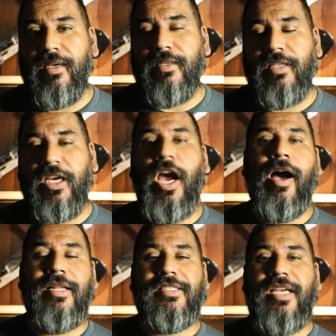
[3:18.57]
the
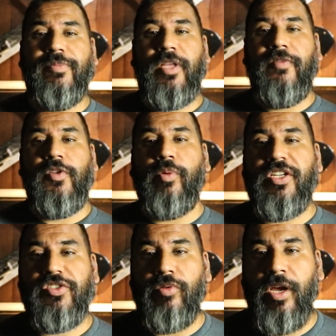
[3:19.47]
concept of the
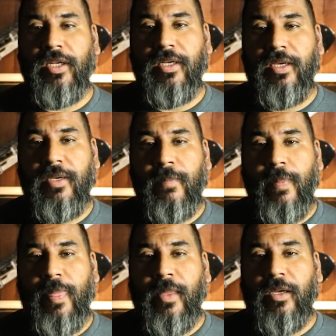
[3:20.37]
restaurant
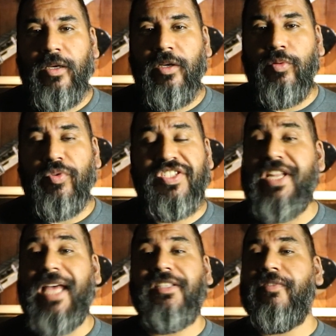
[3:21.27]
was
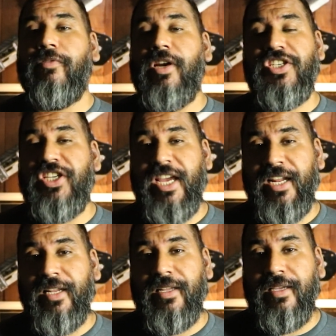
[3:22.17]
not differentiated.